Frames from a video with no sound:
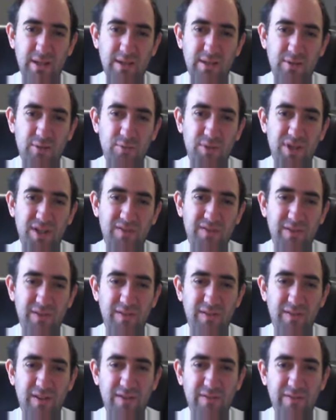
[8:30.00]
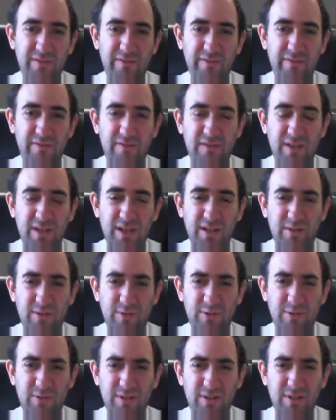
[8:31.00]
Can we have another
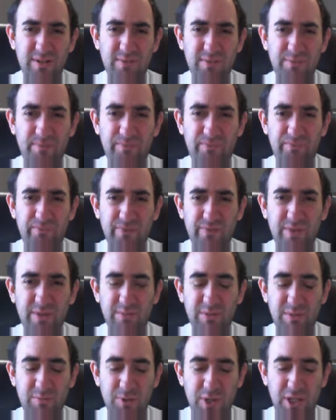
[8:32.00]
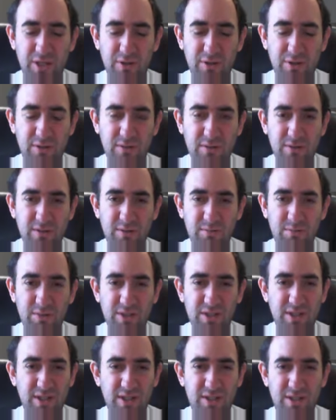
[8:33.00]
vowel? I mean, we could, but
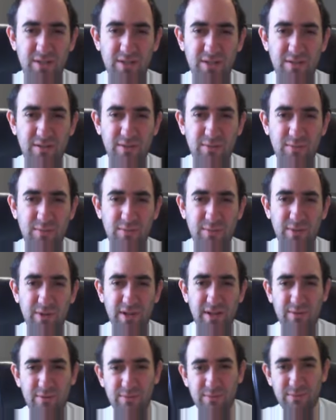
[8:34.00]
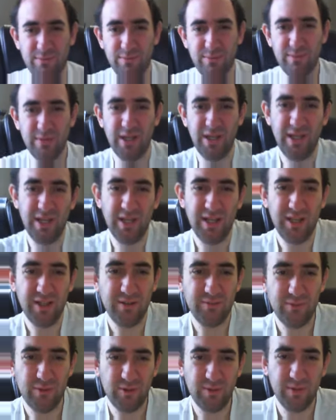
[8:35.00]
I don't know where
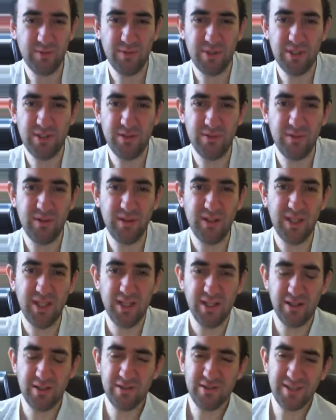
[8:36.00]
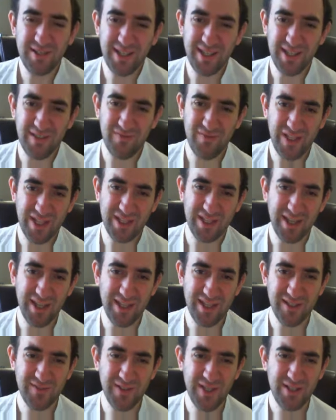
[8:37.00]
what we would do with the I in that
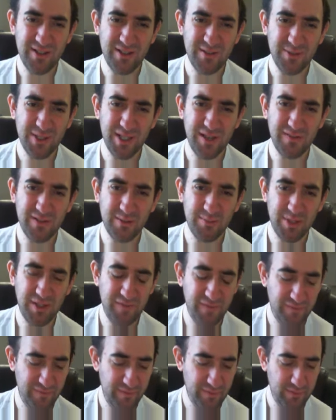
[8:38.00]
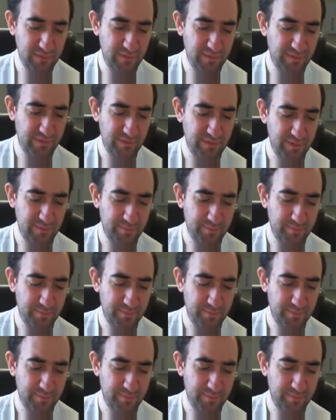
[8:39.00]
case. The I would have to be fourth.